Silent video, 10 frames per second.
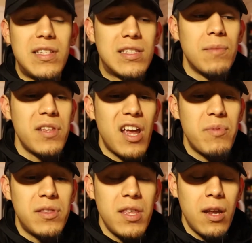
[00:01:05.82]
This is something
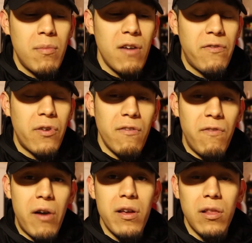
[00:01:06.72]
I've been thinking about for a
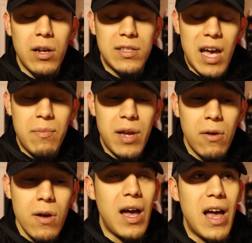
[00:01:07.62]
very long time
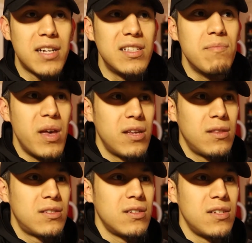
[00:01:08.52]
now. I actually
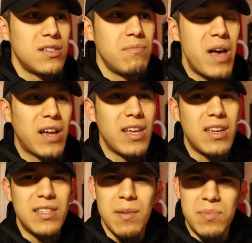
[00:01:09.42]
made this decision back
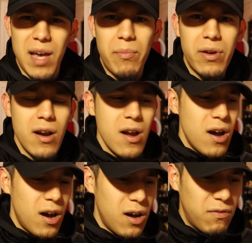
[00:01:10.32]
like in September
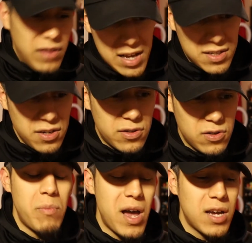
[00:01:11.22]
of last year,
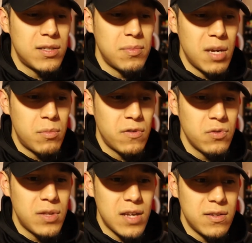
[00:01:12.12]
so back in September
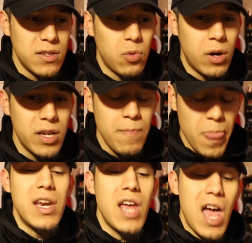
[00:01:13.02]
of 2020,
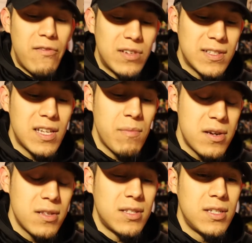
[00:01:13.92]
and ever since I
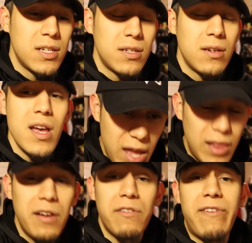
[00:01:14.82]
made the decision,
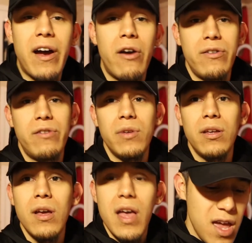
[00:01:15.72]
it lit a fire under
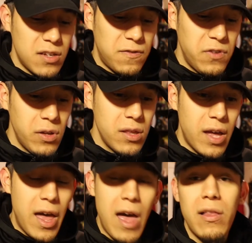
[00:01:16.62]
me. It is fueling
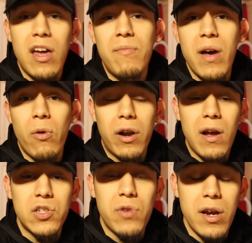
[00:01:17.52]
the hell out of my
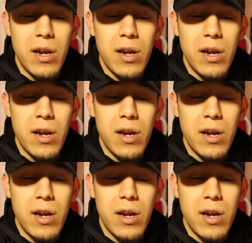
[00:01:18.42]
workouts